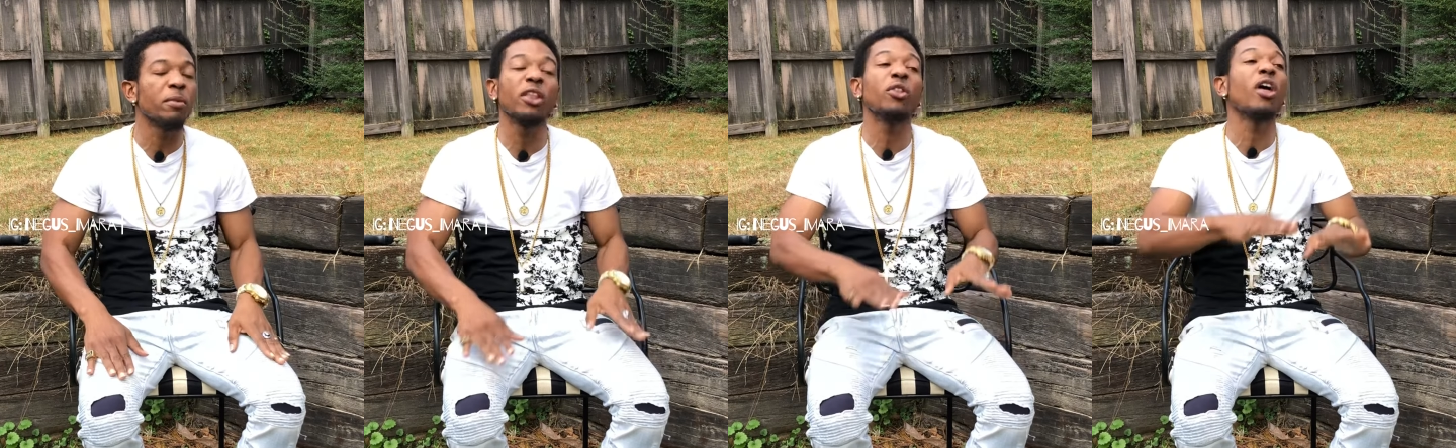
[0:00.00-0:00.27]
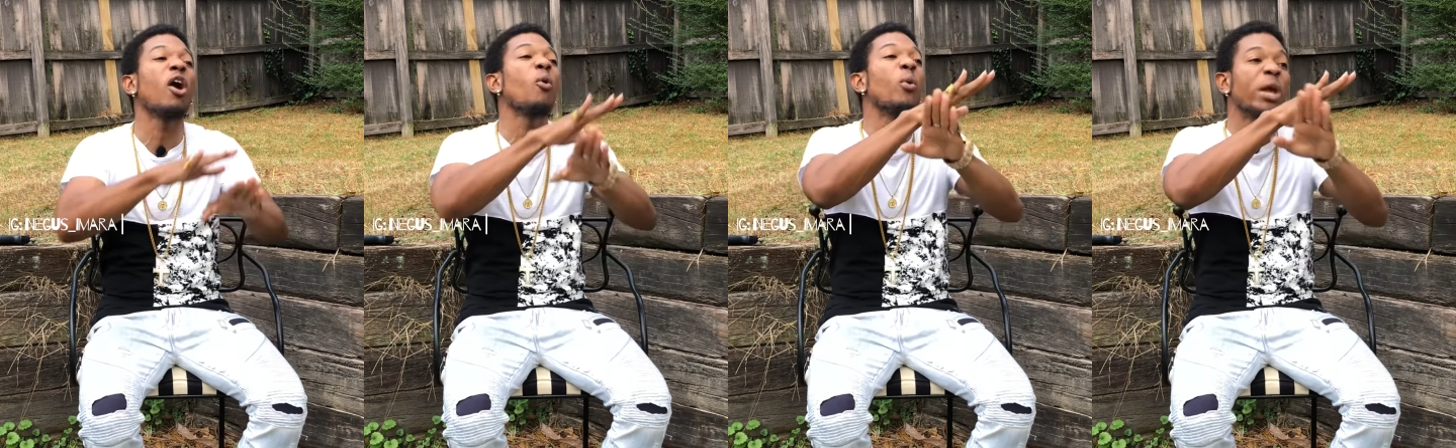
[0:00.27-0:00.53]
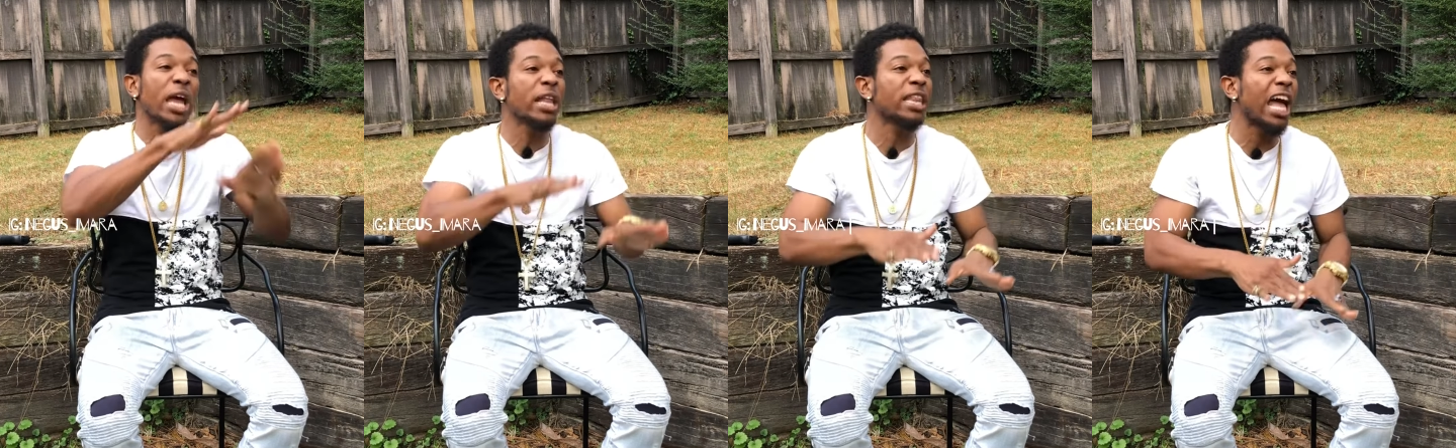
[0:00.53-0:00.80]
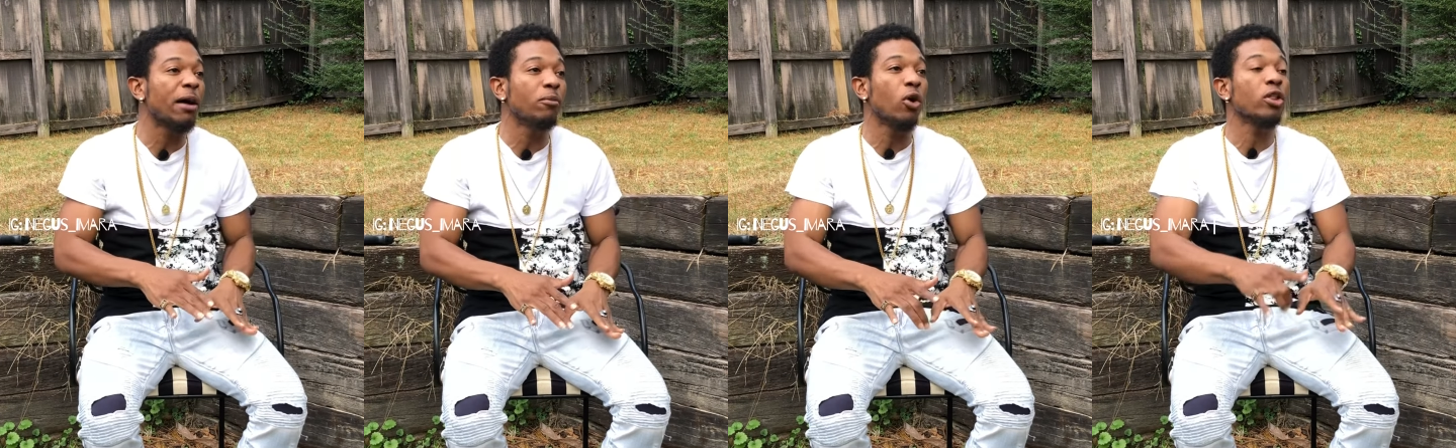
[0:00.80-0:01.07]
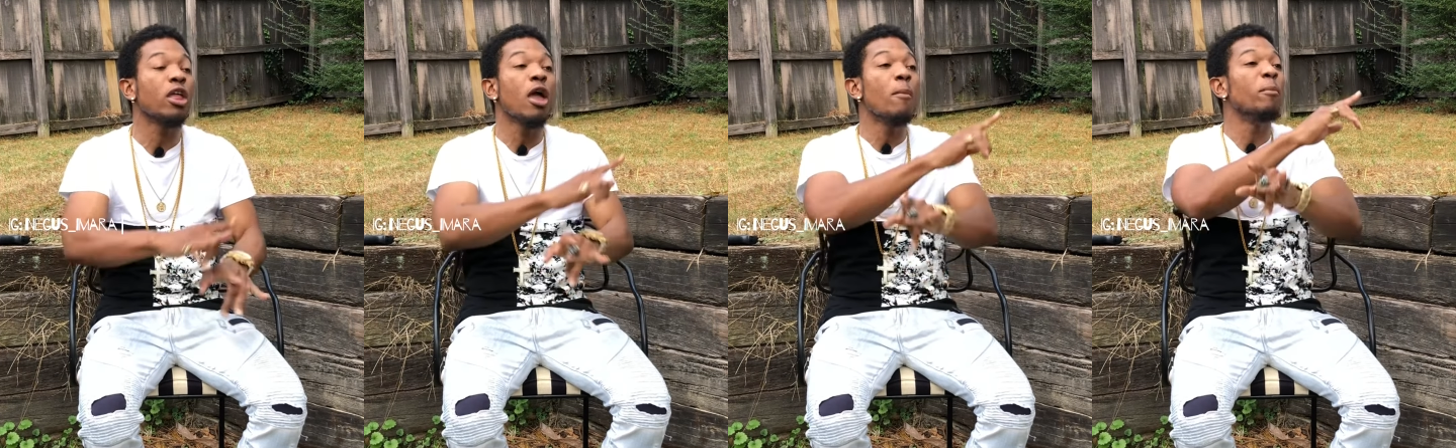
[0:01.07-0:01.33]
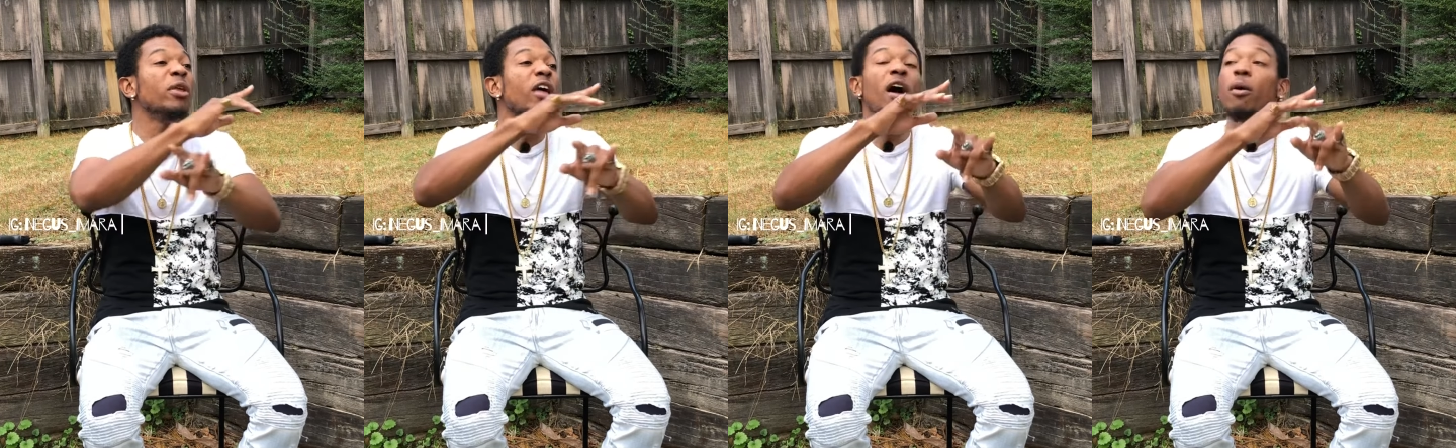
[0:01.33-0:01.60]
I don't know what you talk about.
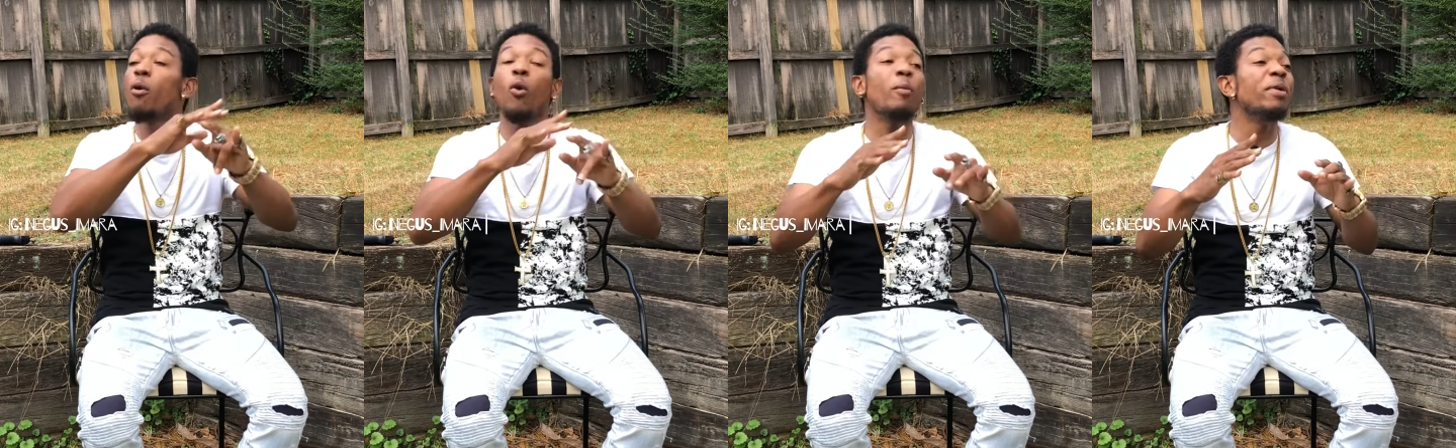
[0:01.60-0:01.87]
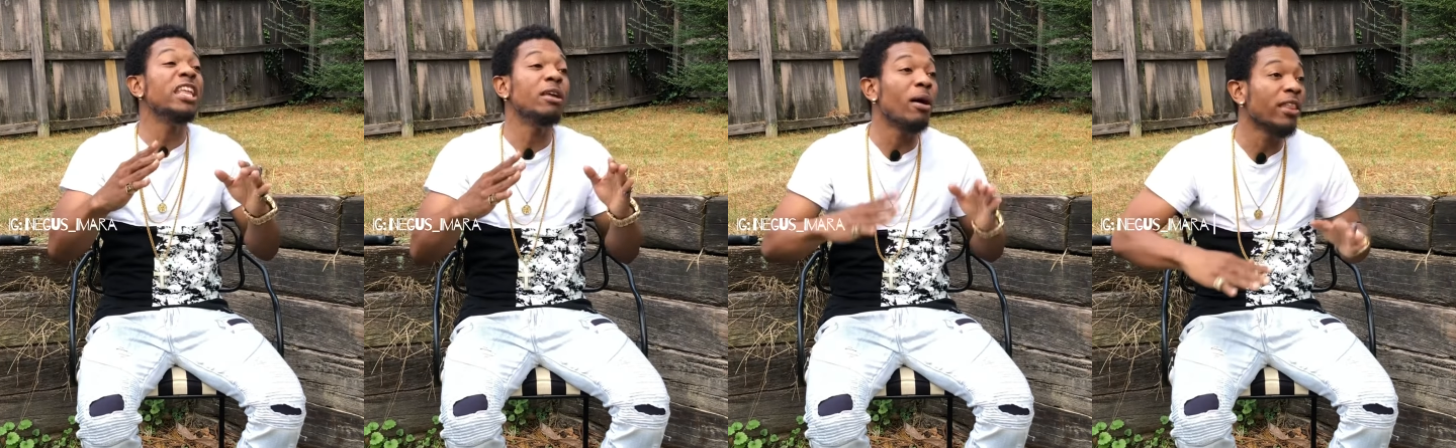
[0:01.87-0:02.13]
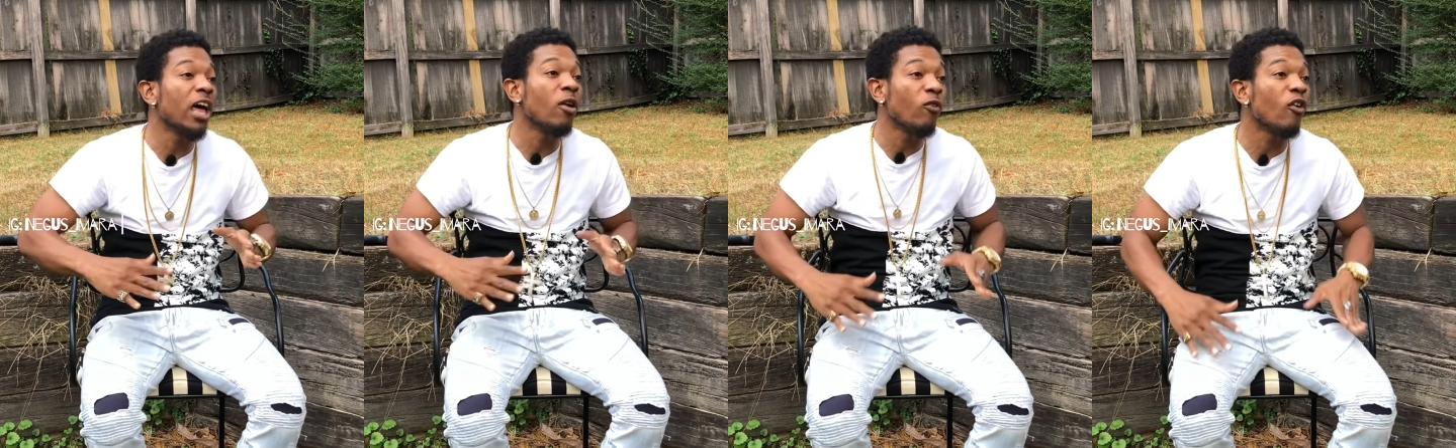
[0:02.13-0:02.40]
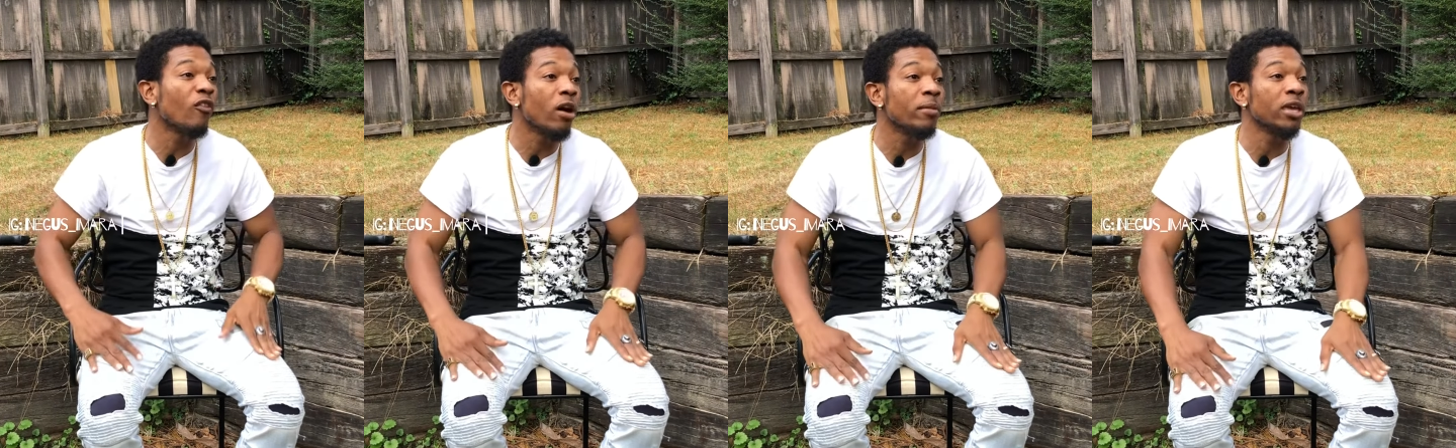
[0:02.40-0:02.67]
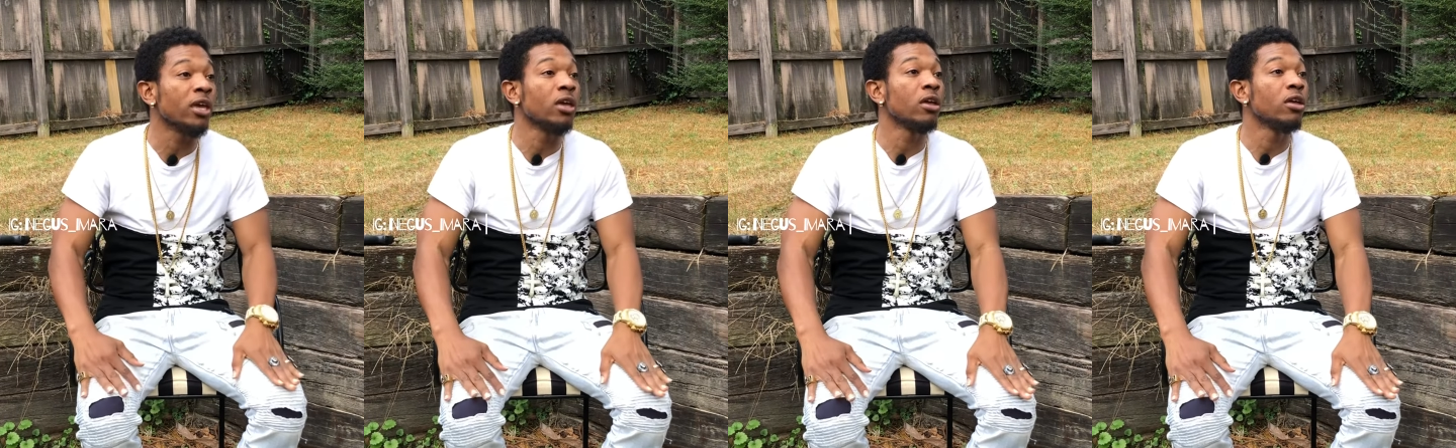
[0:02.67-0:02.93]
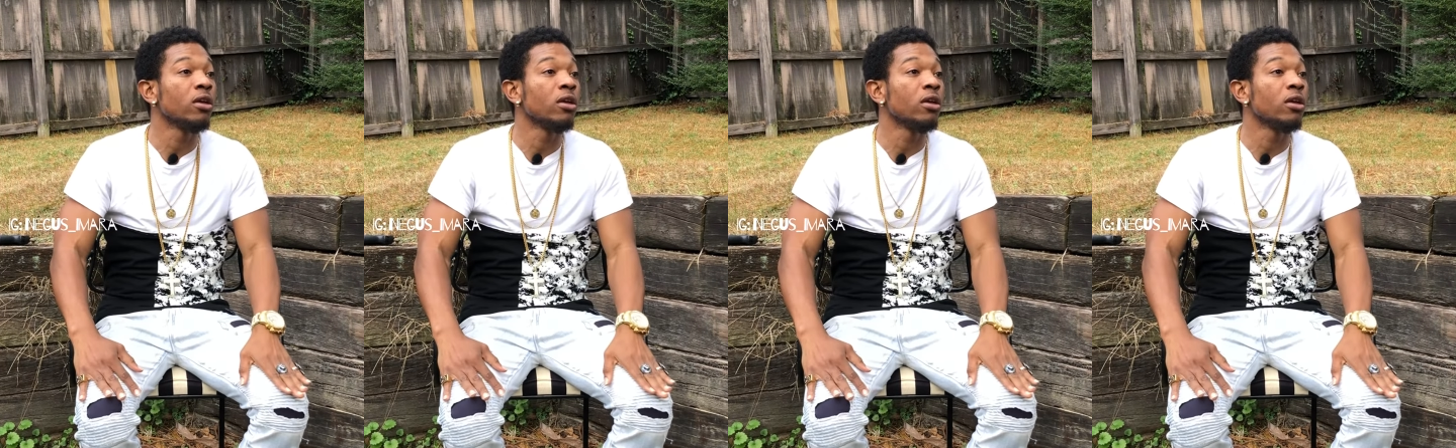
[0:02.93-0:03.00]
Me not, what Beenie Man have over me?